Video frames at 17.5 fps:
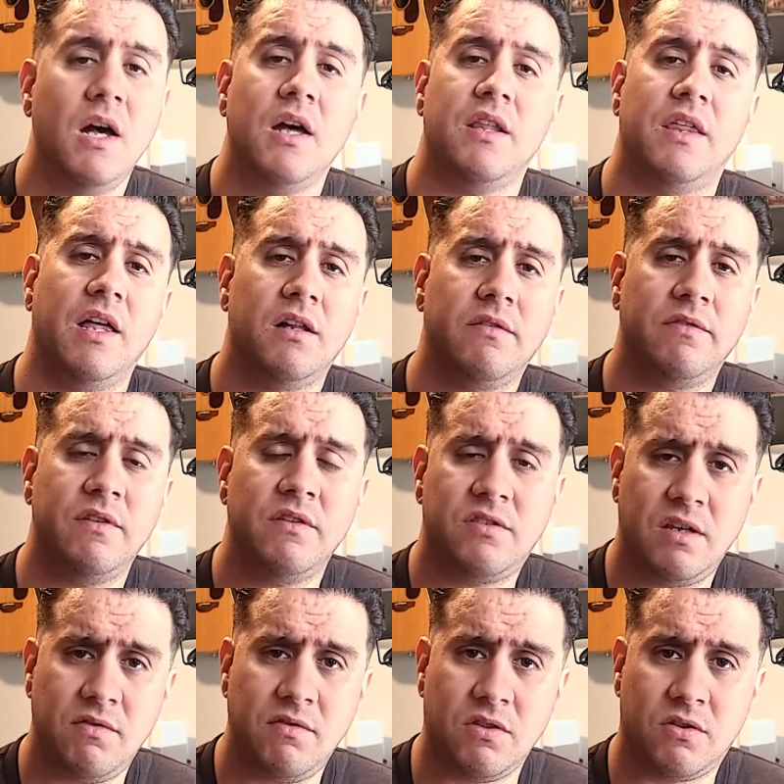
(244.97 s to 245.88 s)
The elven
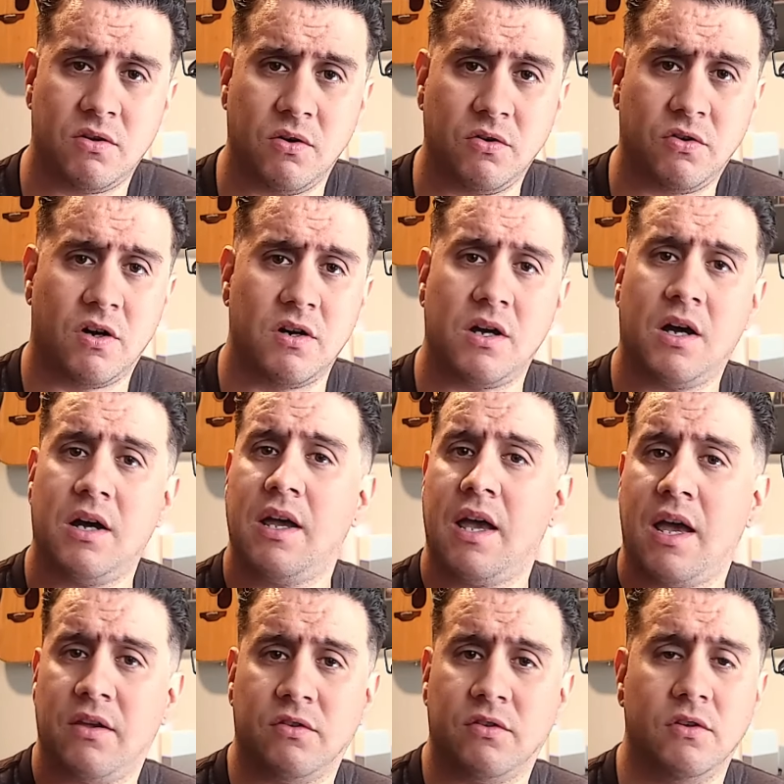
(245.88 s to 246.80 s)
saving throws are not
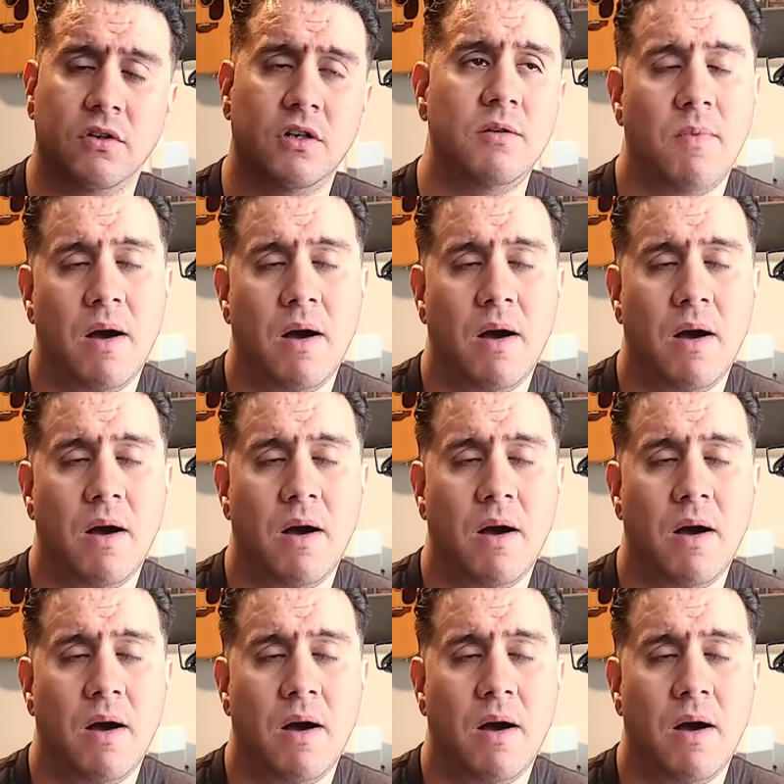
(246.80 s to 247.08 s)
as good,